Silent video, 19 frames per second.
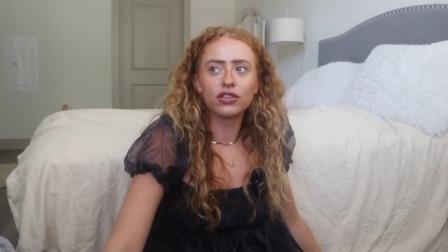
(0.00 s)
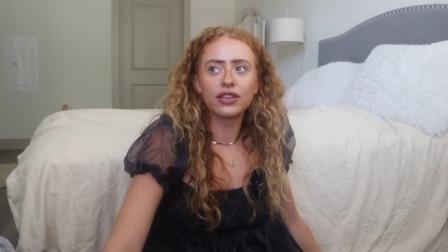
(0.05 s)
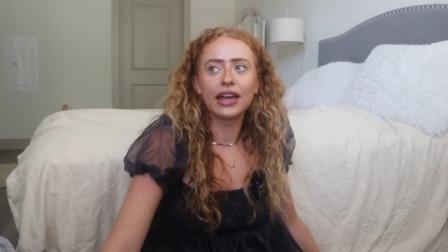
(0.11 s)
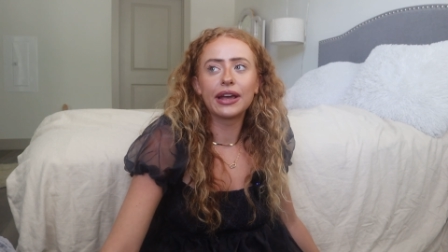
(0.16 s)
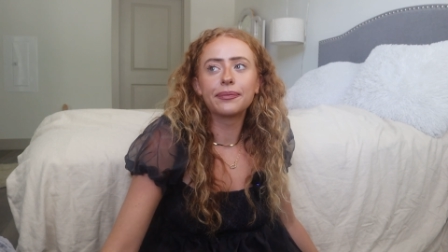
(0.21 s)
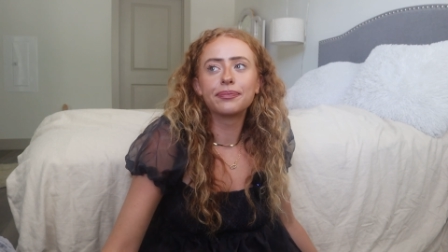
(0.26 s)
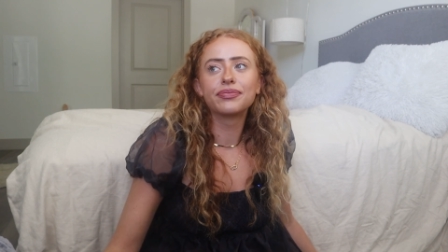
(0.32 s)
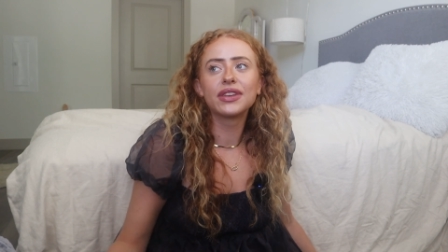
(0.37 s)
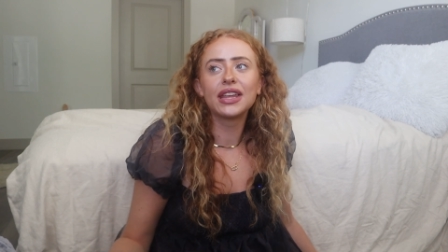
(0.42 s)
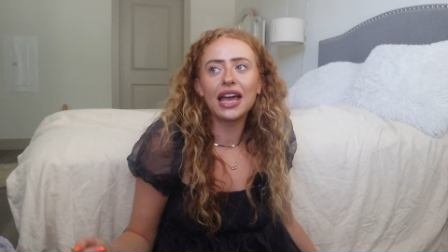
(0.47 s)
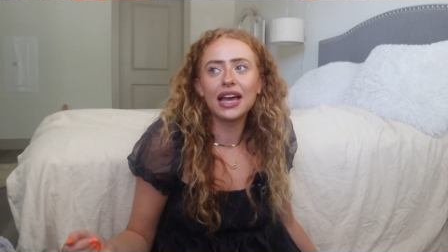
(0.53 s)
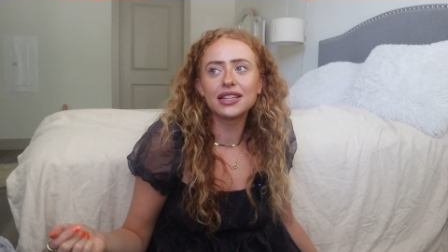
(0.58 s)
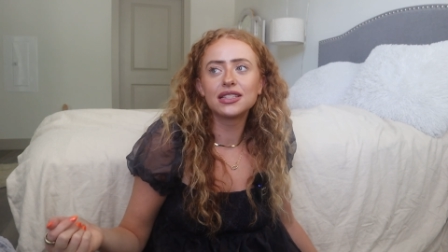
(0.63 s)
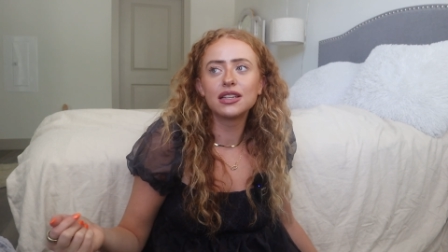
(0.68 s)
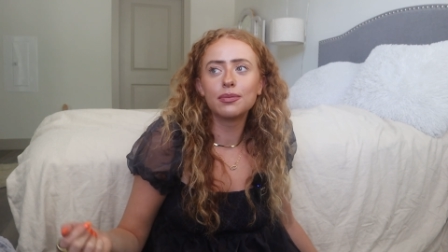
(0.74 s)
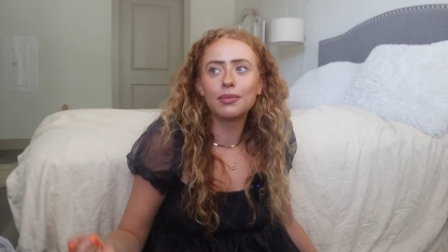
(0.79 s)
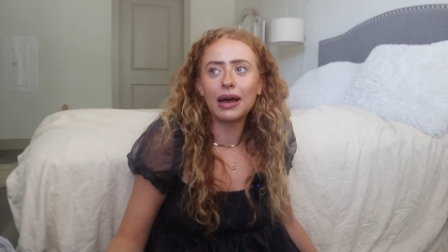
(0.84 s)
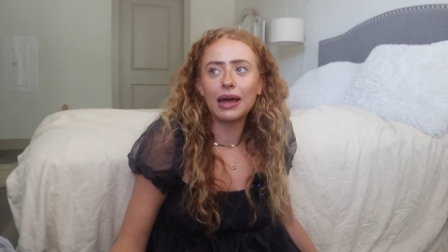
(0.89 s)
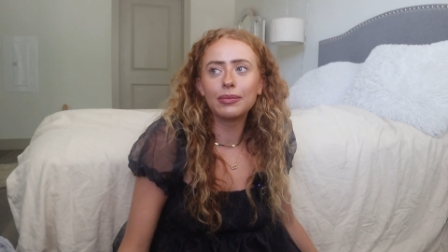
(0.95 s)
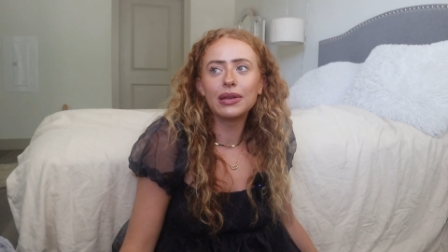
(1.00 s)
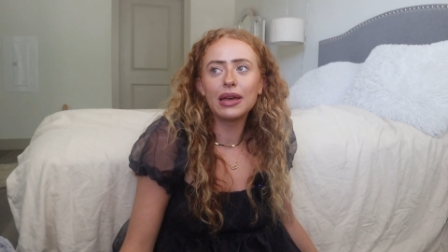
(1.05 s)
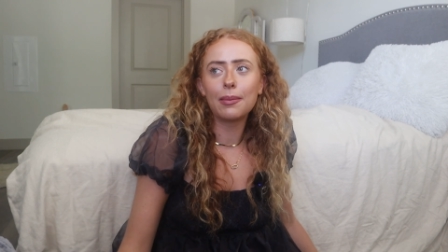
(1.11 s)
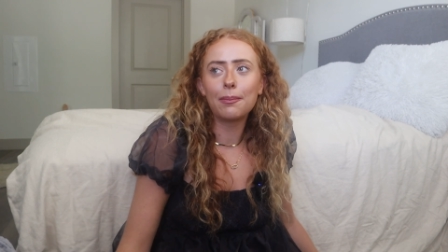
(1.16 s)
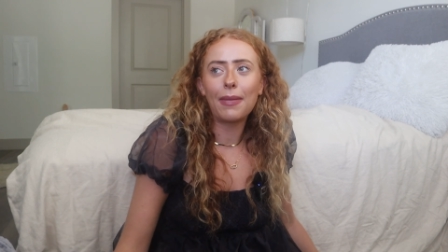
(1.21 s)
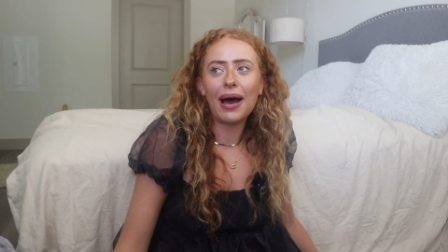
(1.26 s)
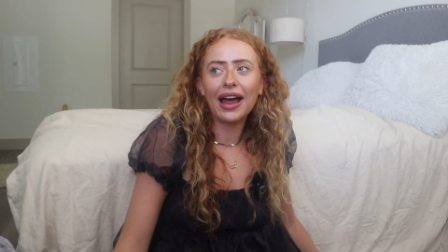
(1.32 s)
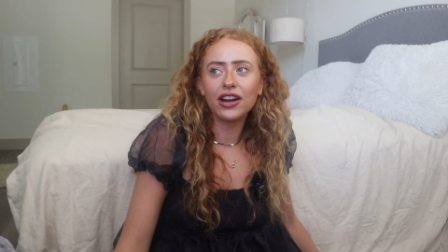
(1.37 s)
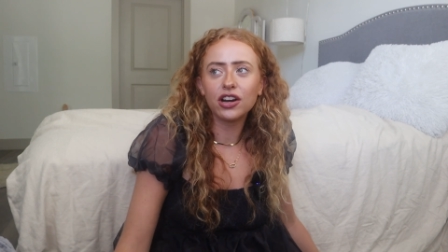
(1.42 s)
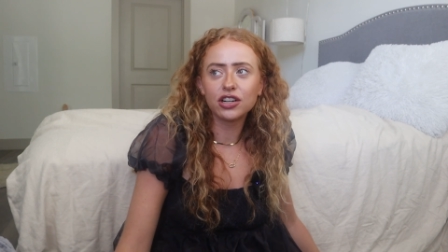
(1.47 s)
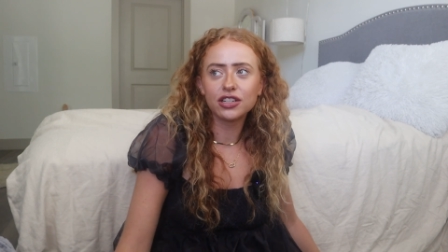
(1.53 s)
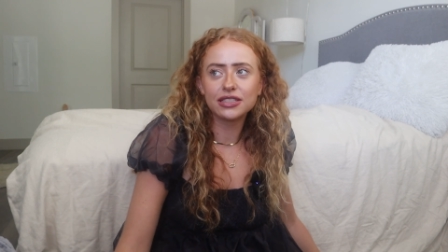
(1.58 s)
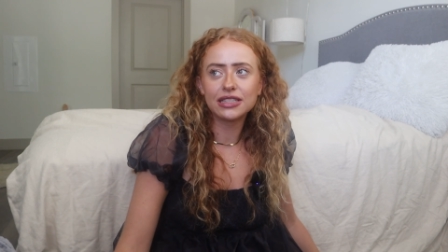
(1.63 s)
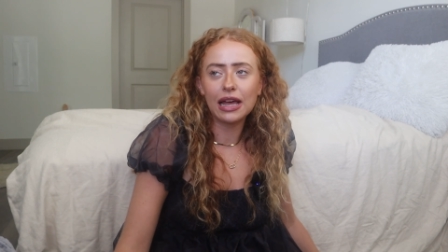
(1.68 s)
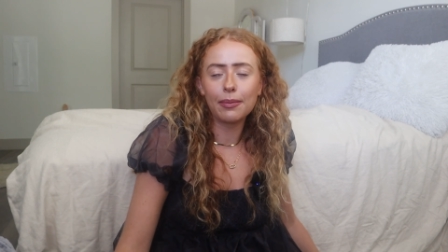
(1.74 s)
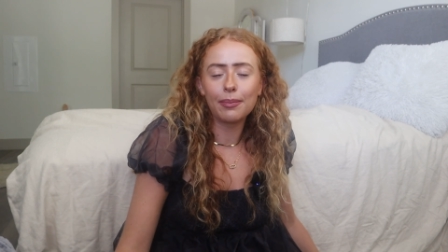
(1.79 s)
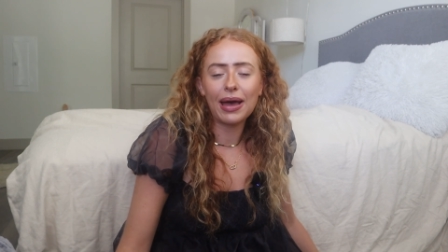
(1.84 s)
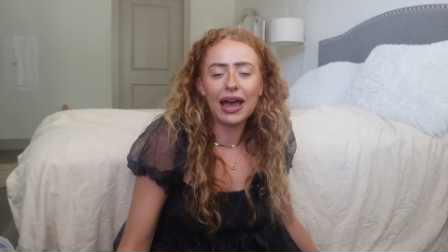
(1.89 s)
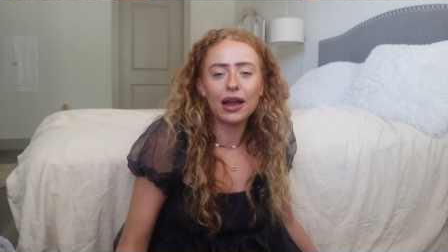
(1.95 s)
like yes, it might be a minor
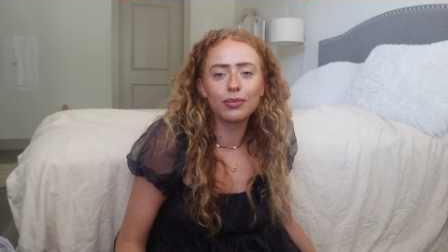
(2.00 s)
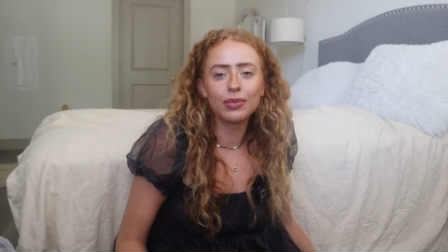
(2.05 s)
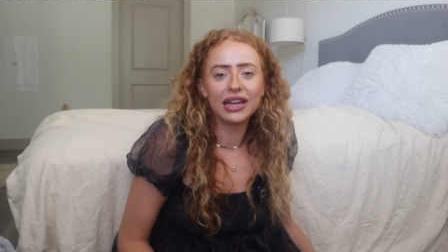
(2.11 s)
setback,